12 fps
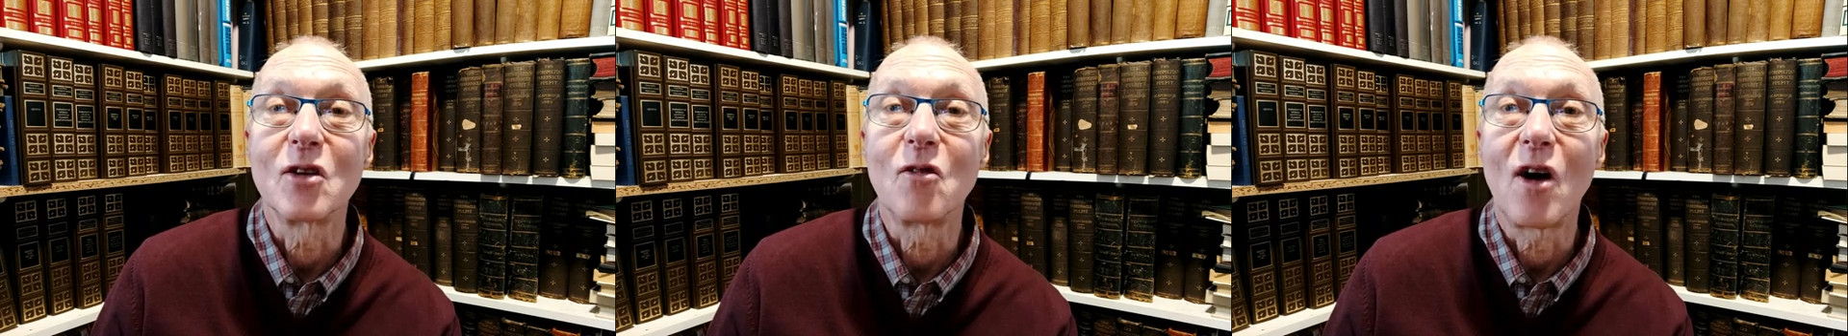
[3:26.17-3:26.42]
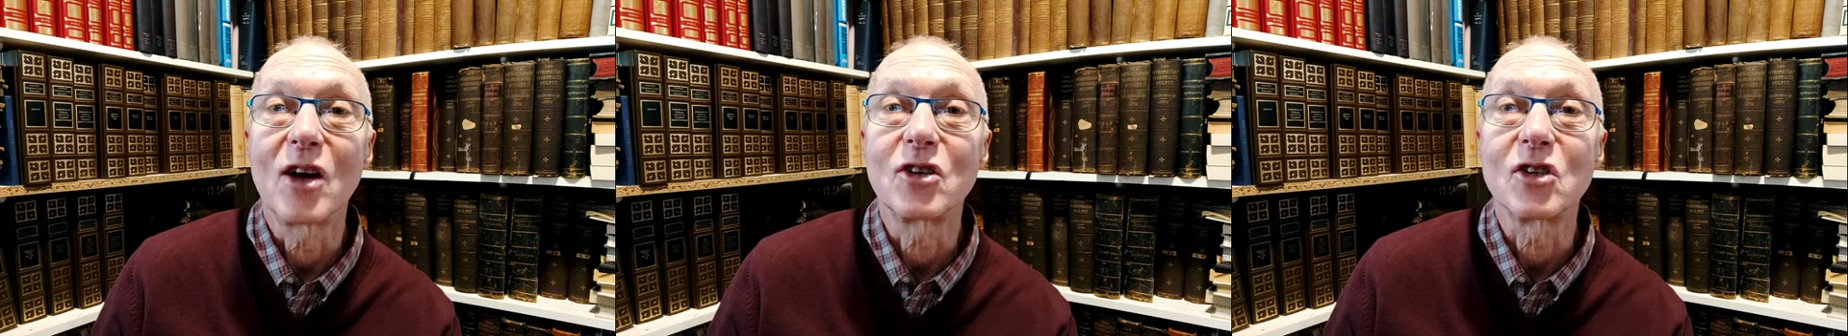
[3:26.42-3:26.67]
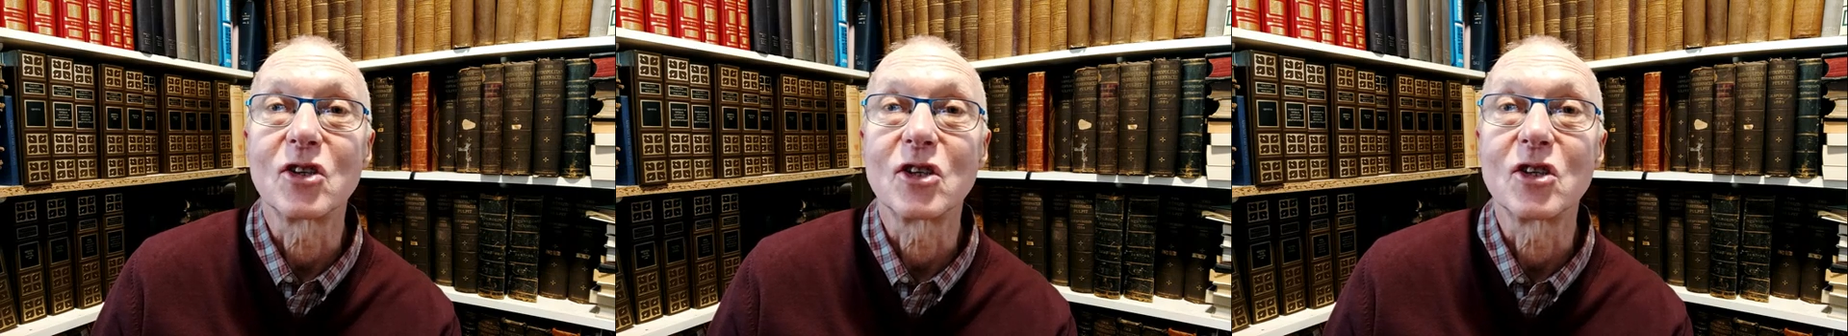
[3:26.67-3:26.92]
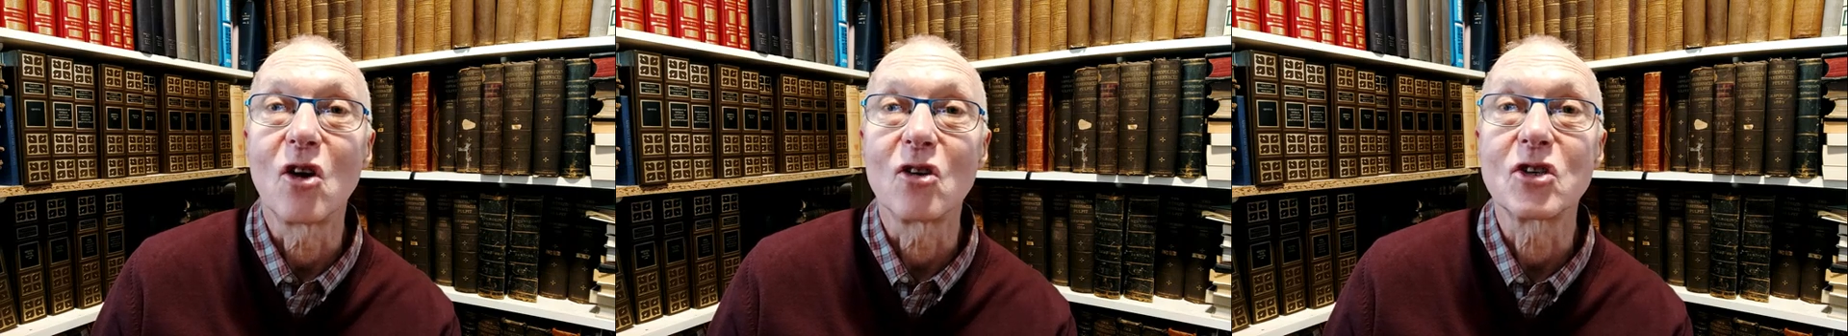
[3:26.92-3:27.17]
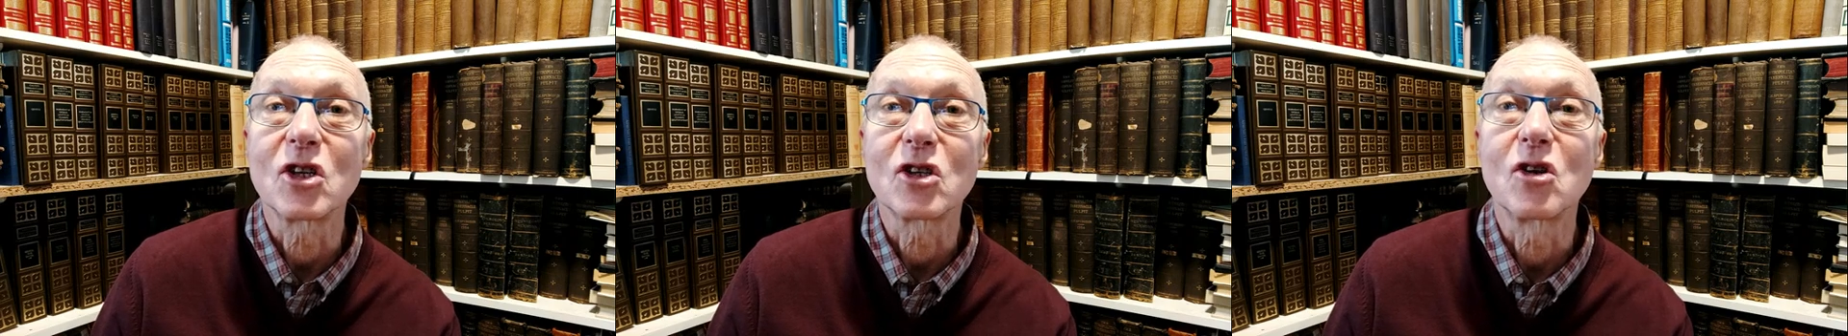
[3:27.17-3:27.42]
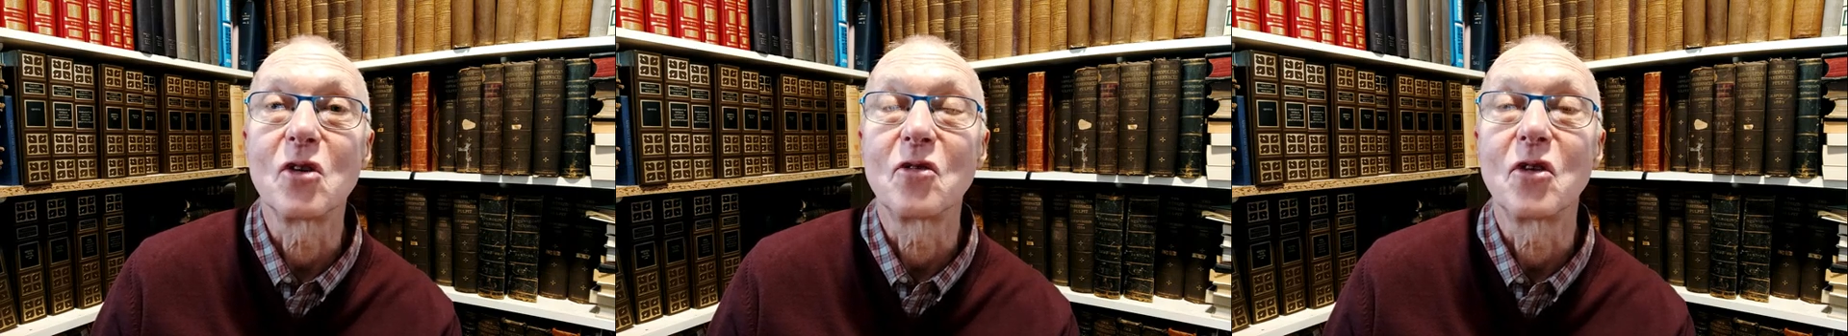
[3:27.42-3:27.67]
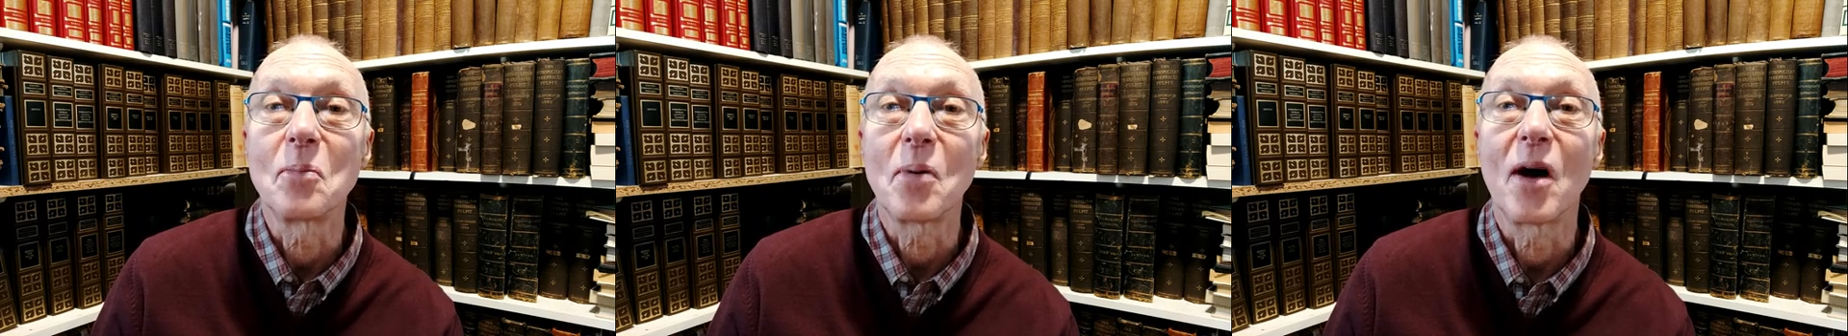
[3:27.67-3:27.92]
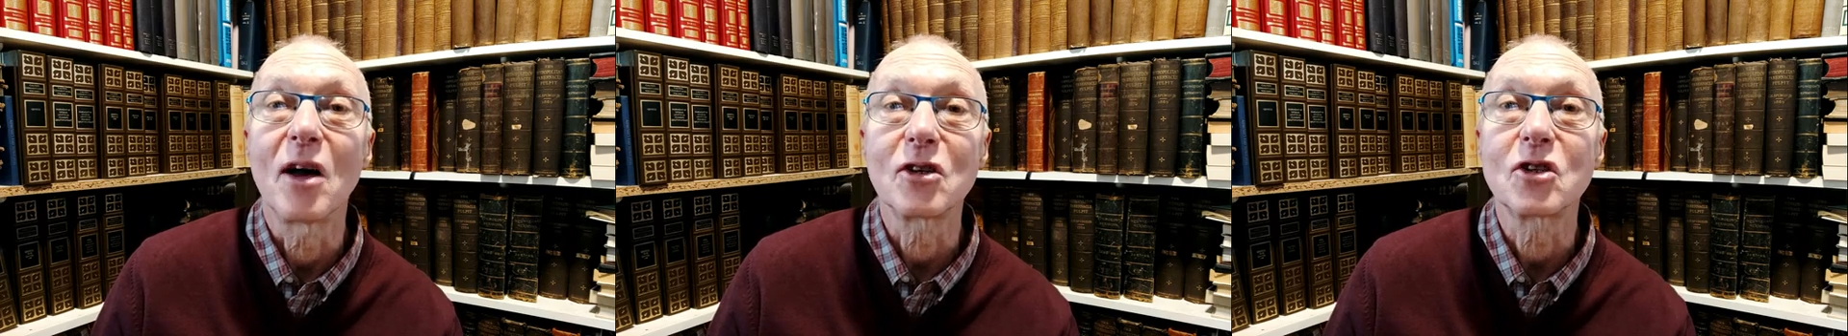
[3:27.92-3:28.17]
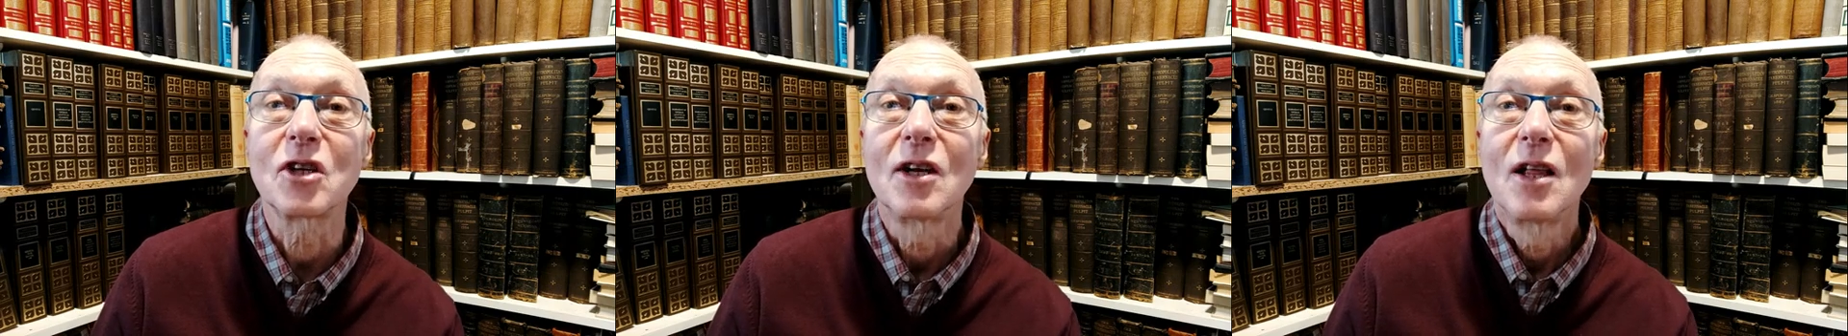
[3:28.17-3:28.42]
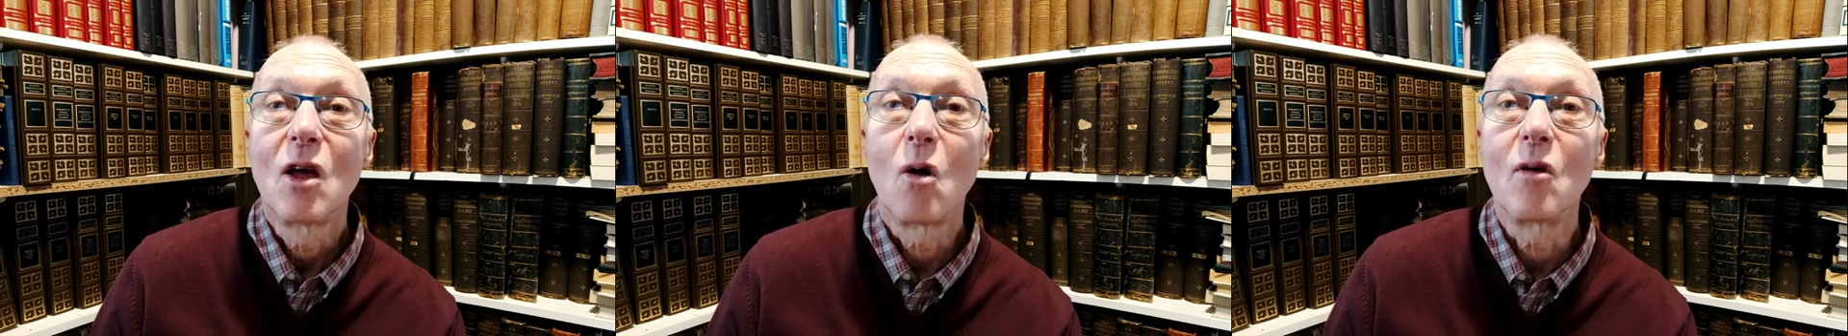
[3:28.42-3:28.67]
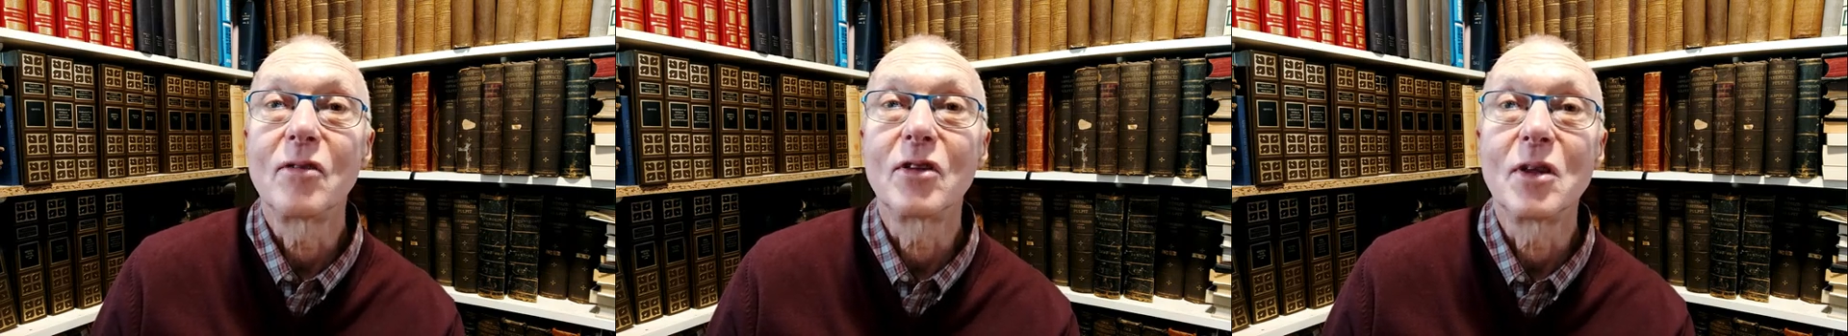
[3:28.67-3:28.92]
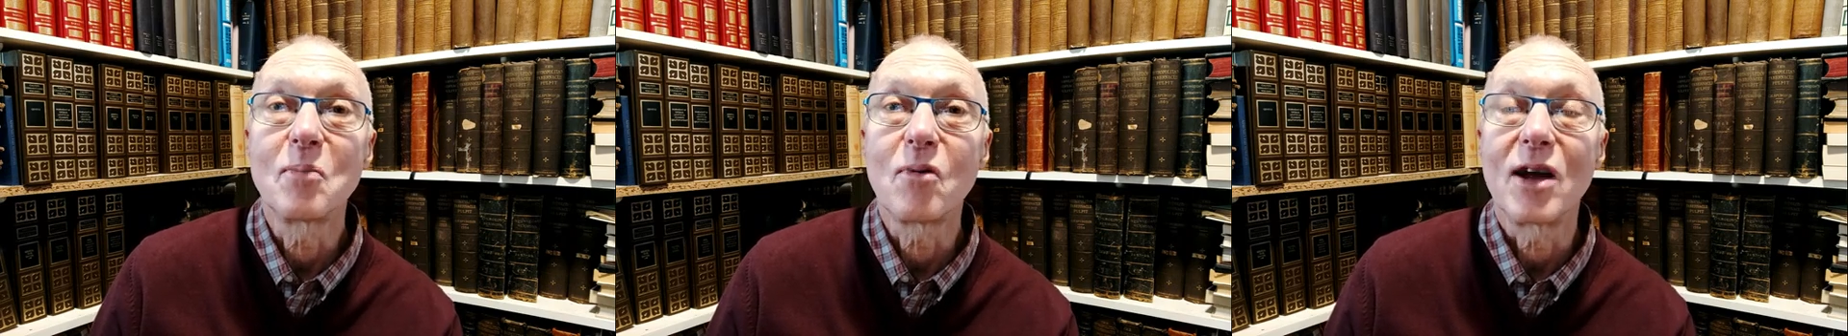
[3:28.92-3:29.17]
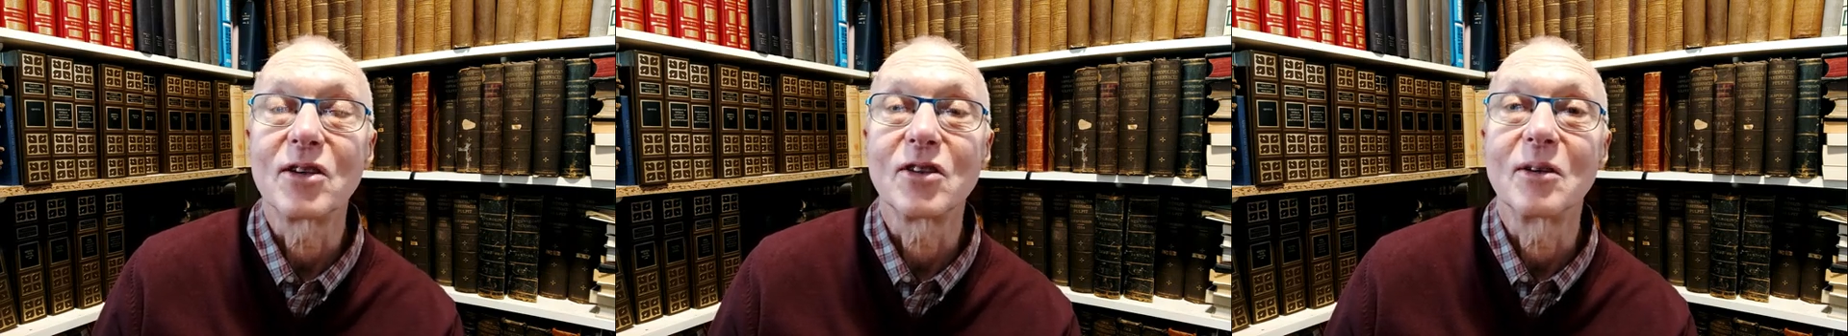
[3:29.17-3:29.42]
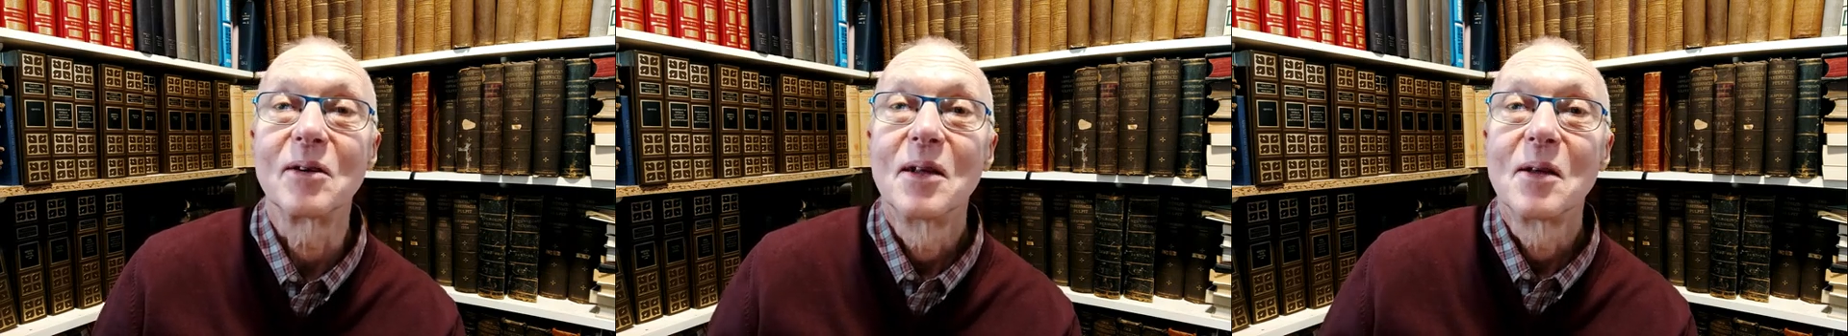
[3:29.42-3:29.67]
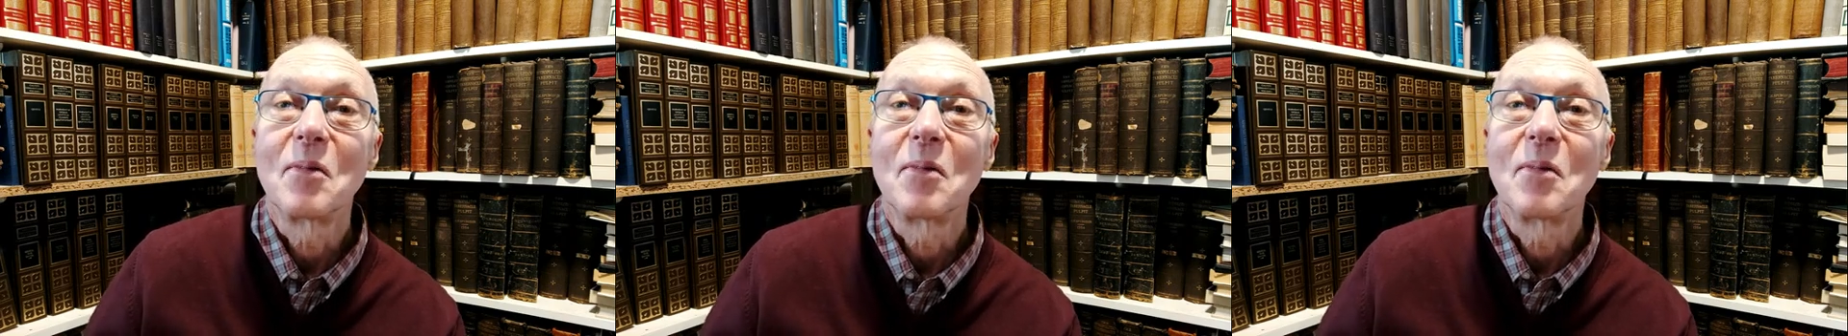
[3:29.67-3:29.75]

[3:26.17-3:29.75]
the righteous is not just good for the past or even the present,